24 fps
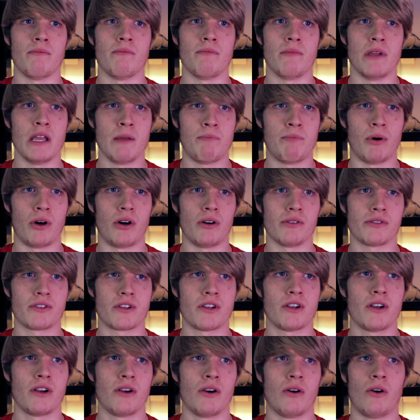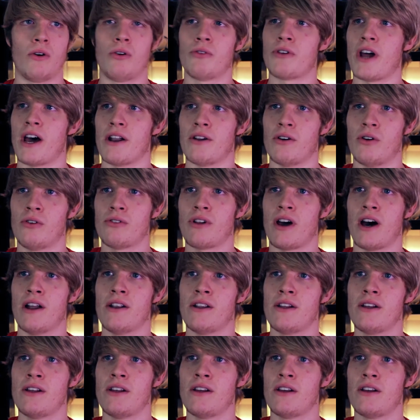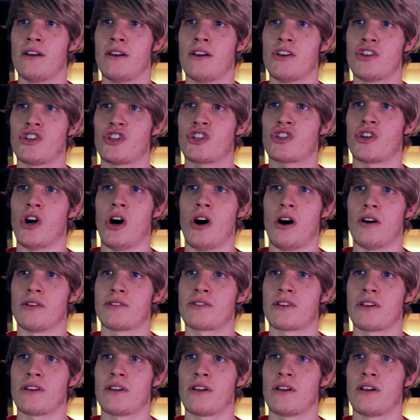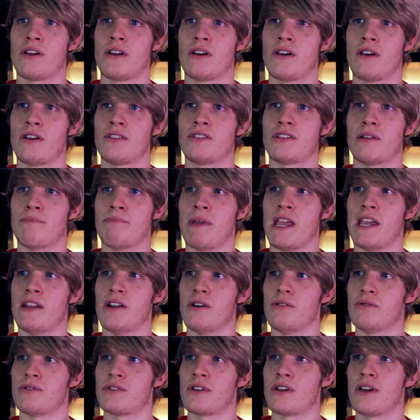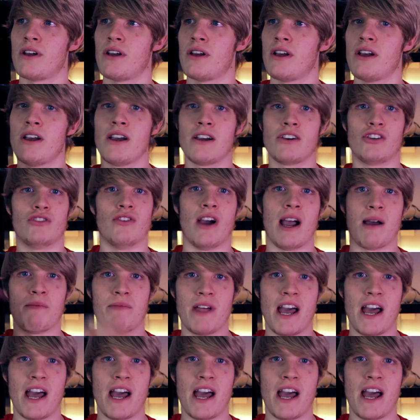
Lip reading: meatballs. Hold on. Sauce. Tomatoes. Grab